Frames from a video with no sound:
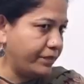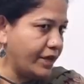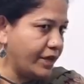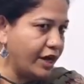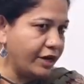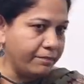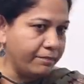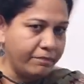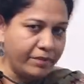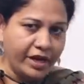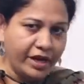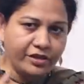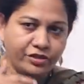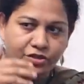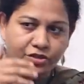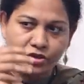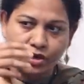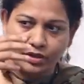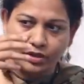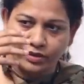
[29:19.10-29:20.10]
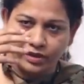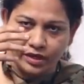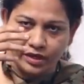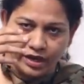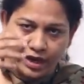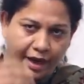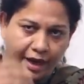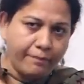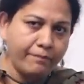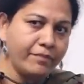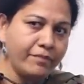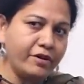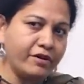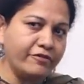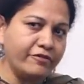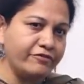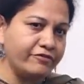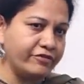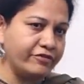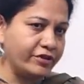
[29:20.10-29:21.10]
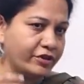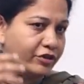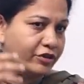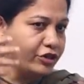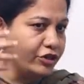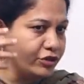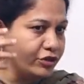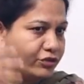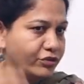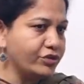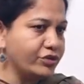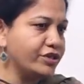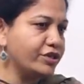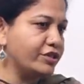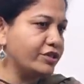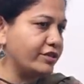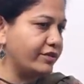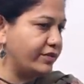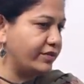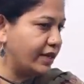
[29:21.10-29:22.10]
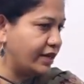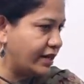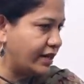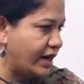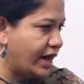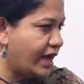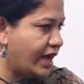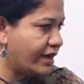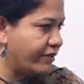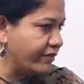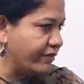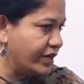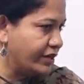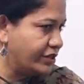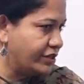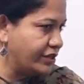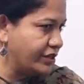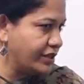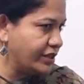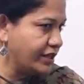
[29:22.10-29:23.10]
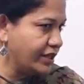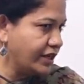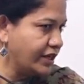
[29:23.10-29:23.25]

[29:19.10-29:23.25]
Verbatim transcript: And based on the number of you know, users of that language,